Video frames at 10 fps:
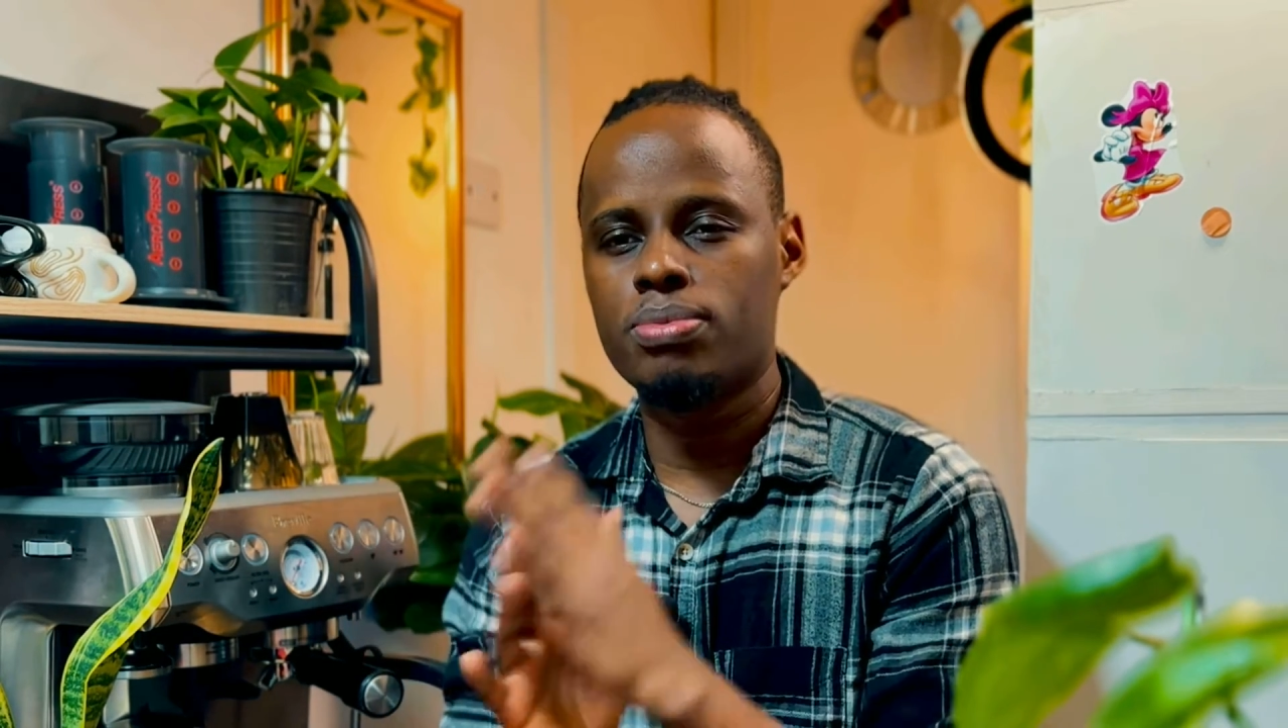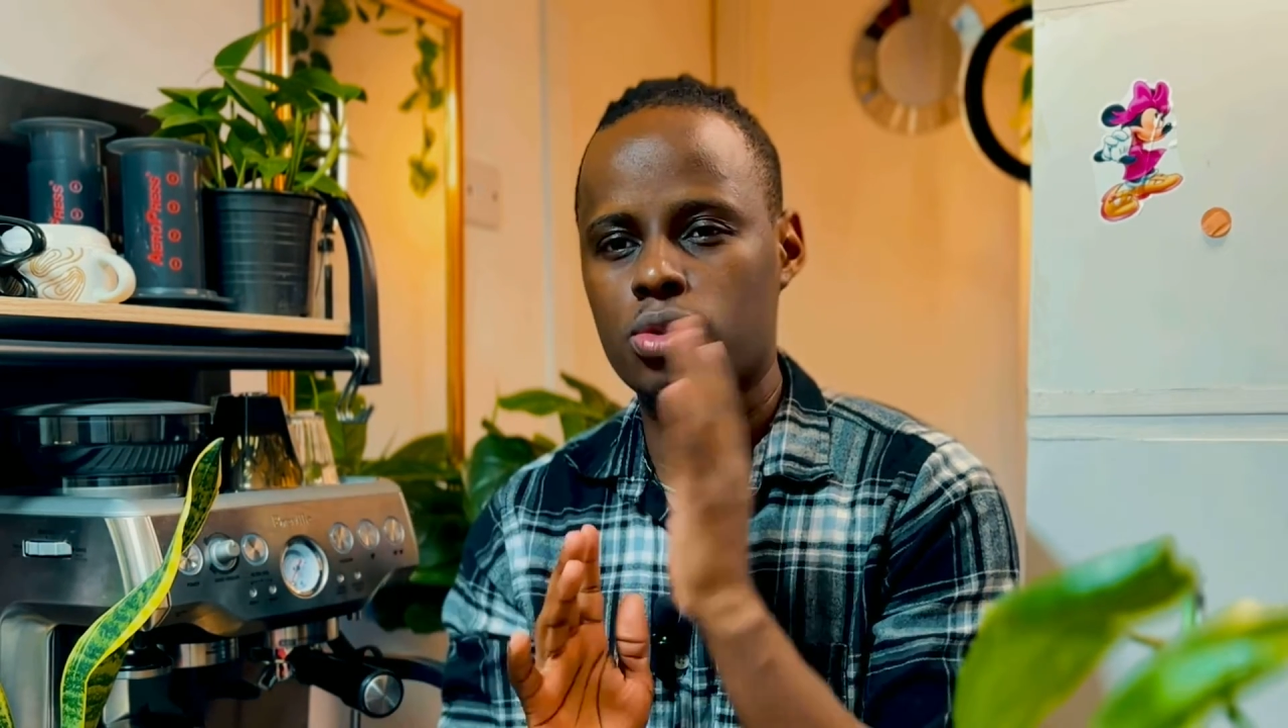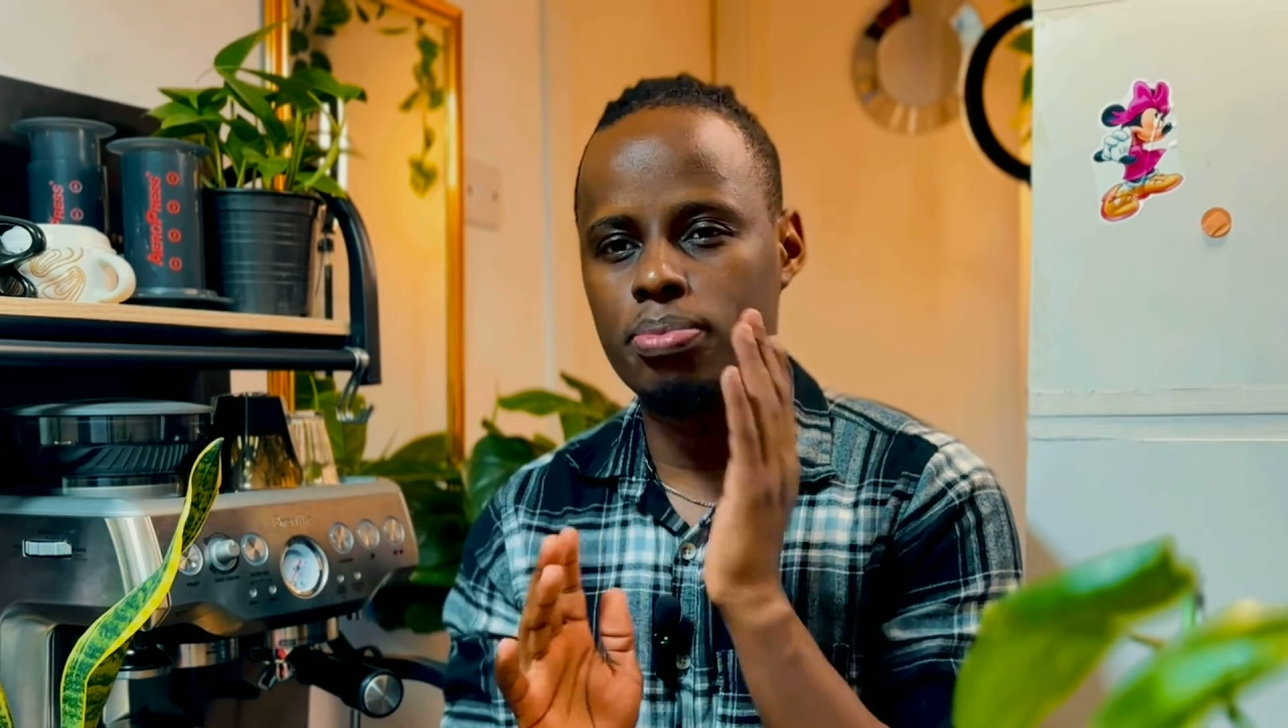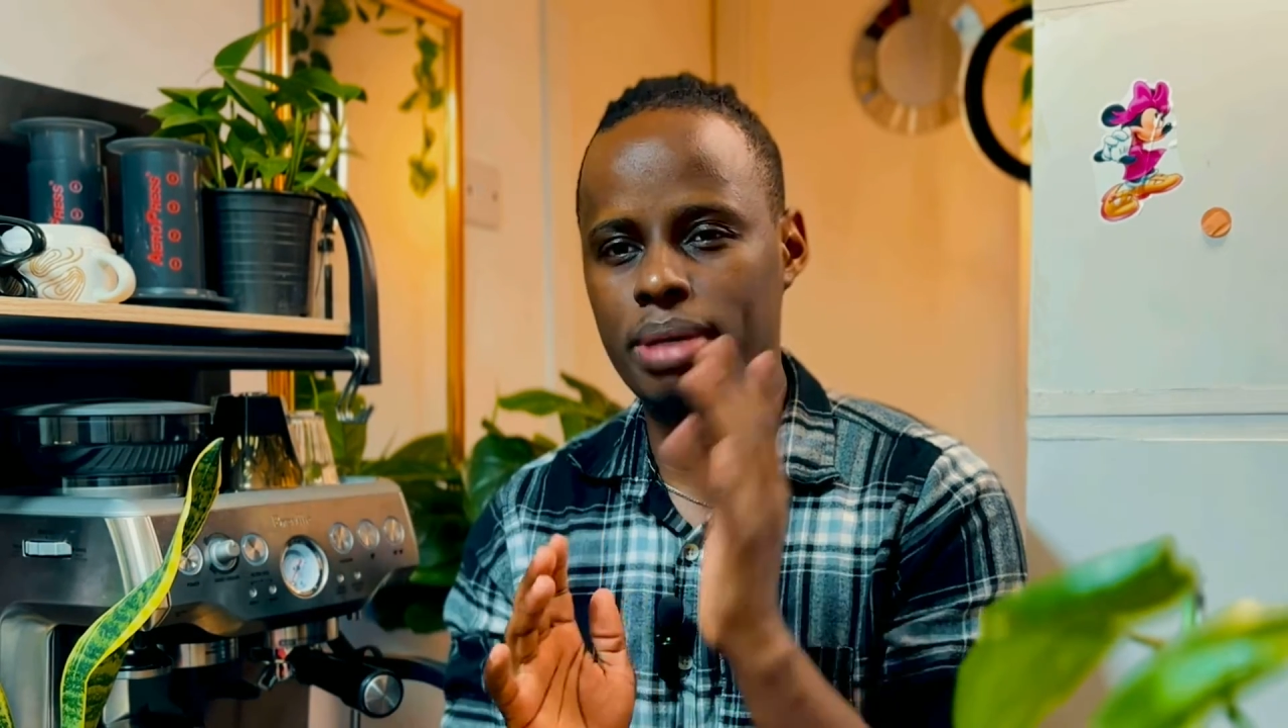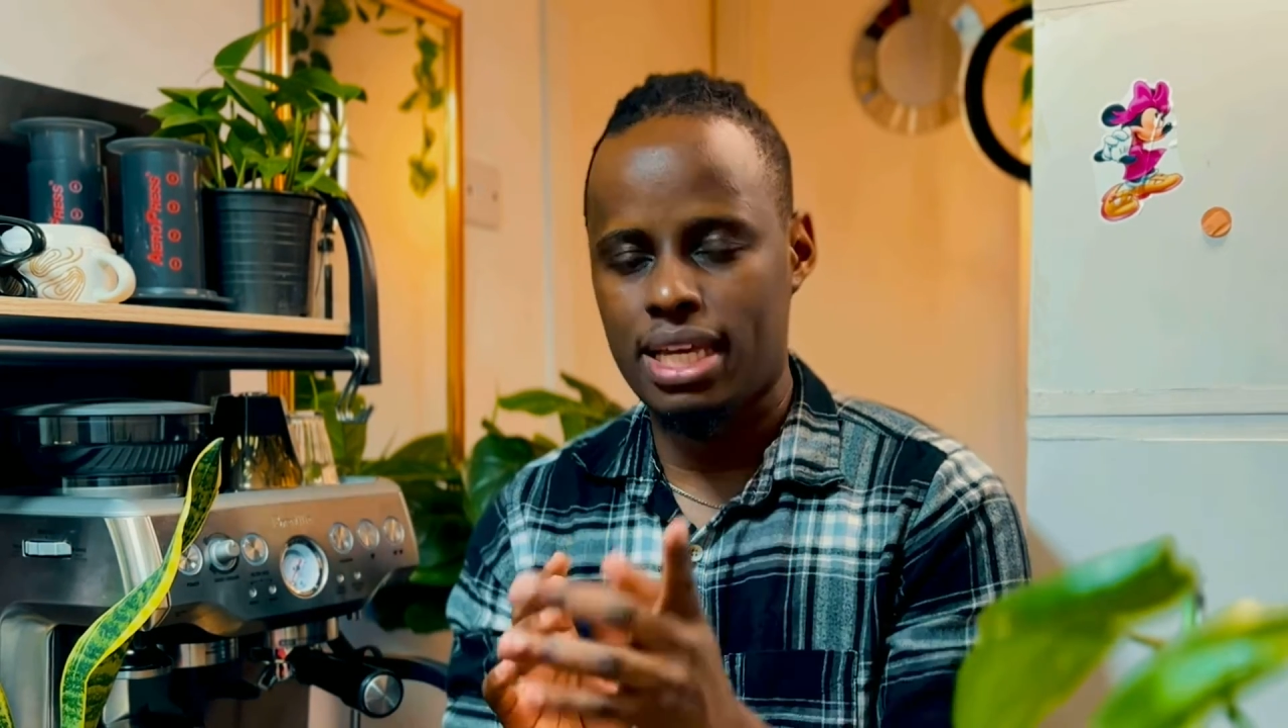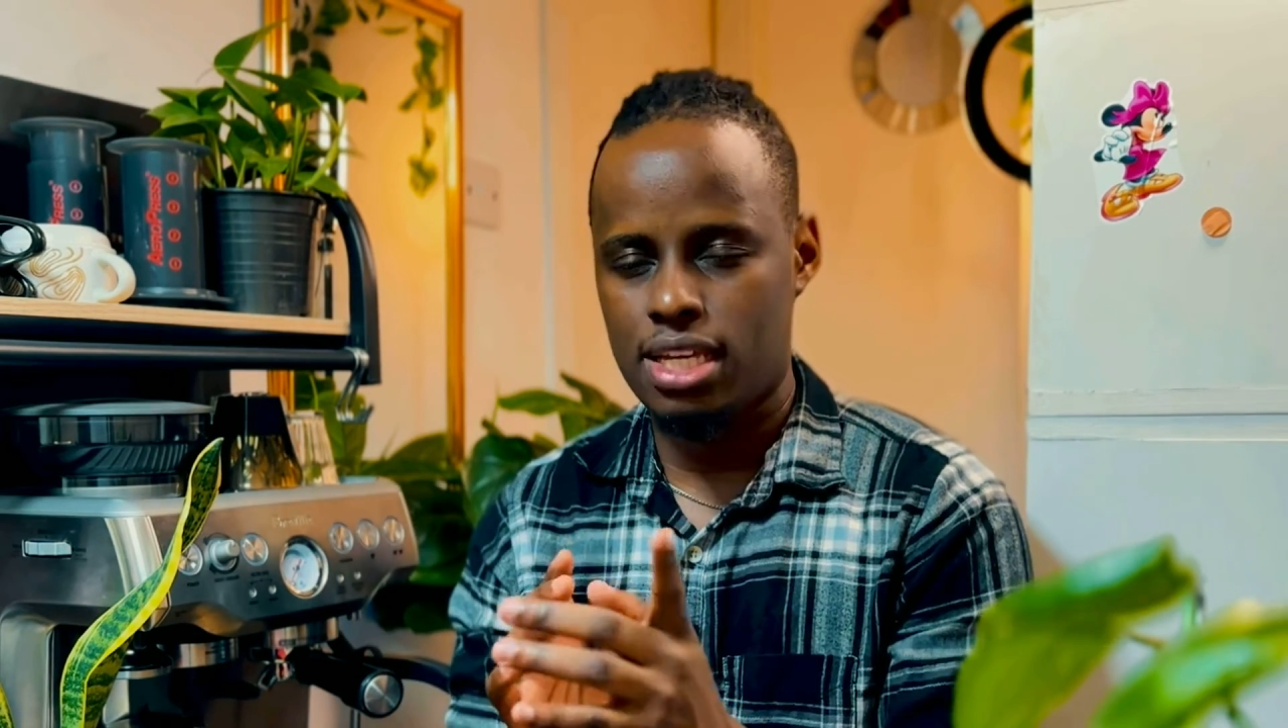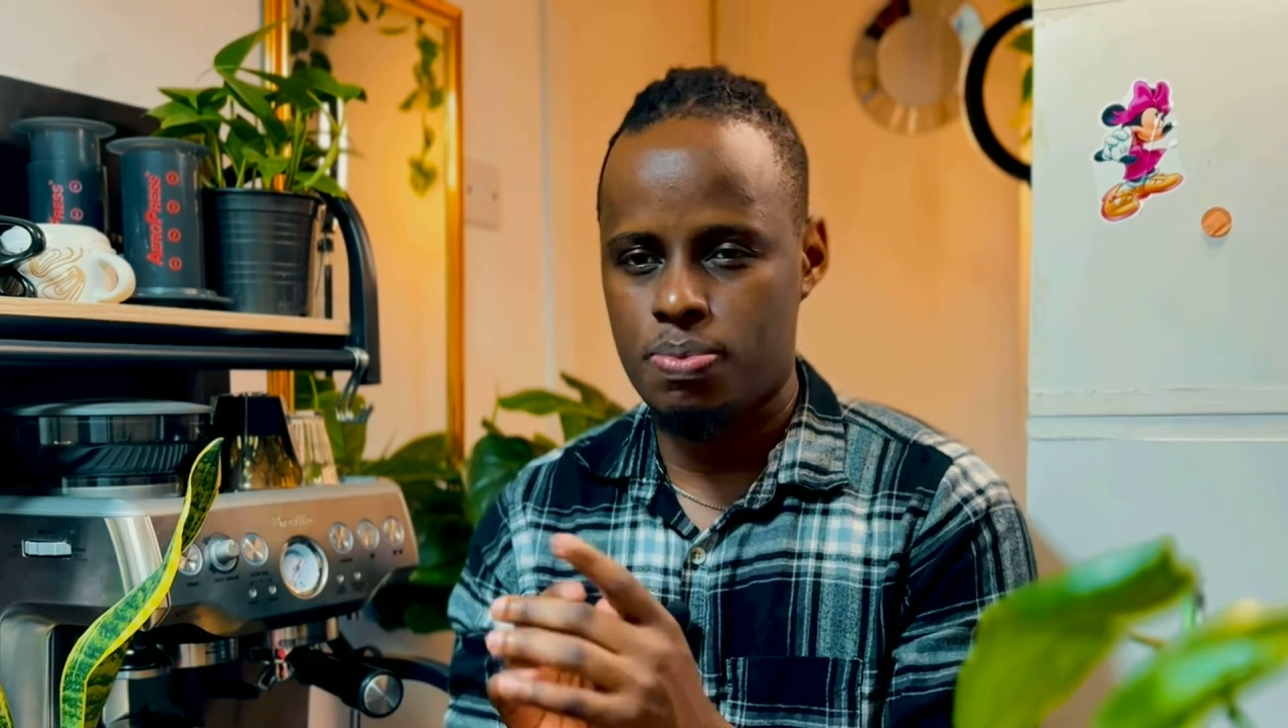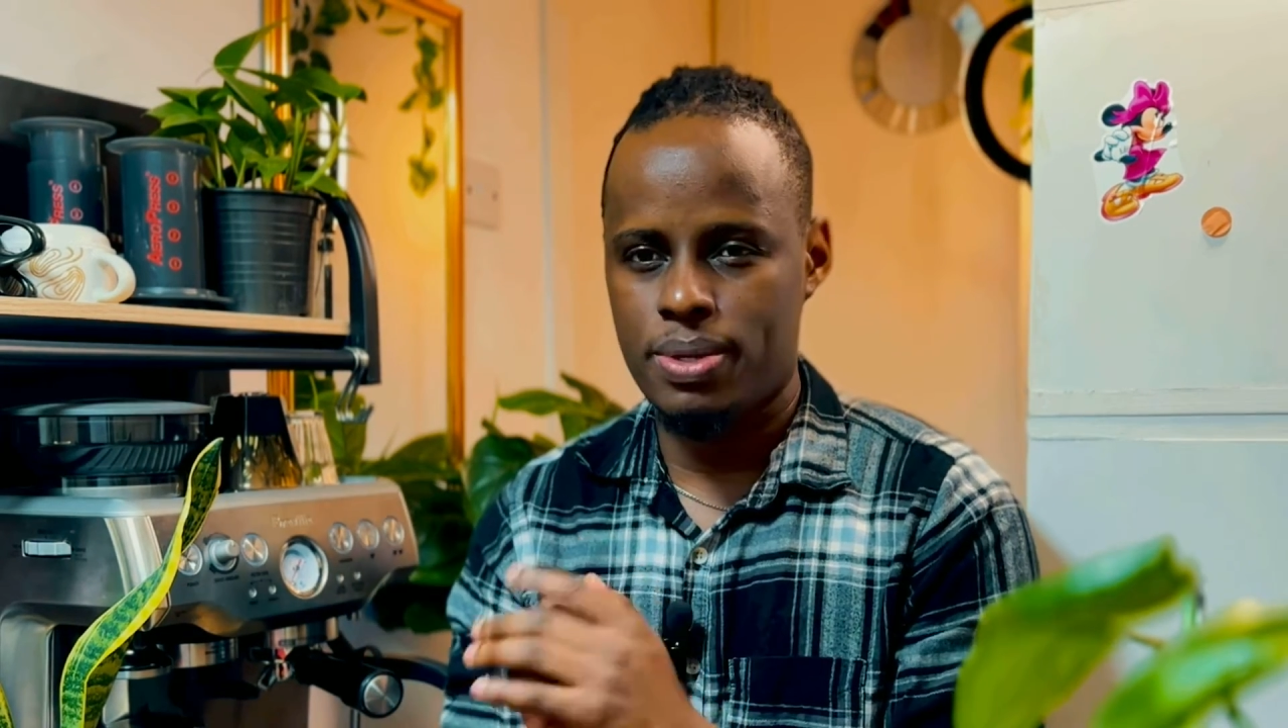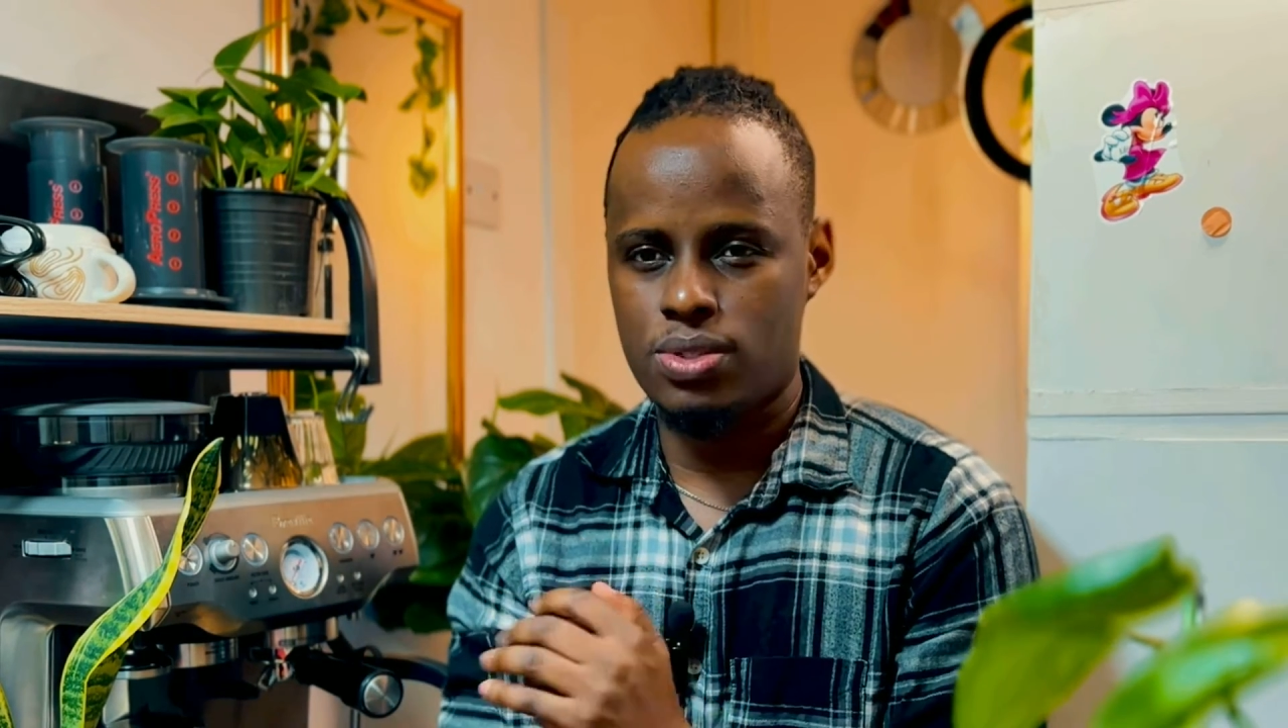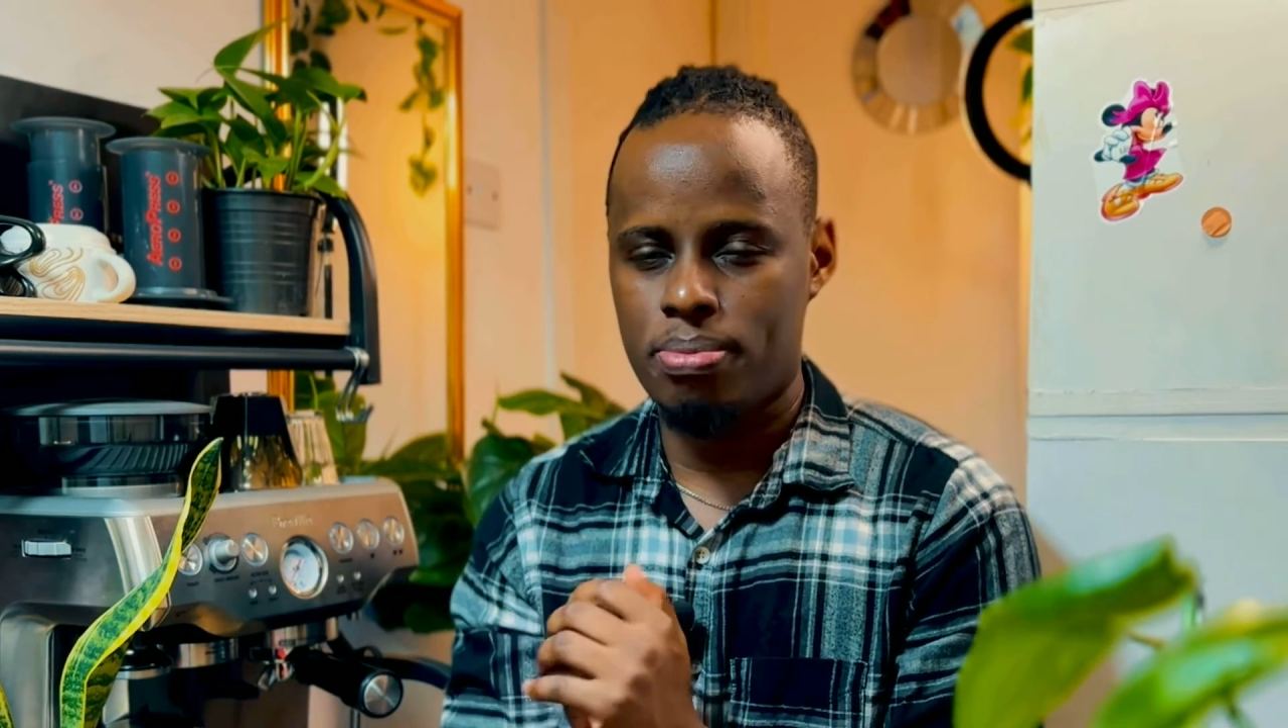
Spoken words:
to make espresso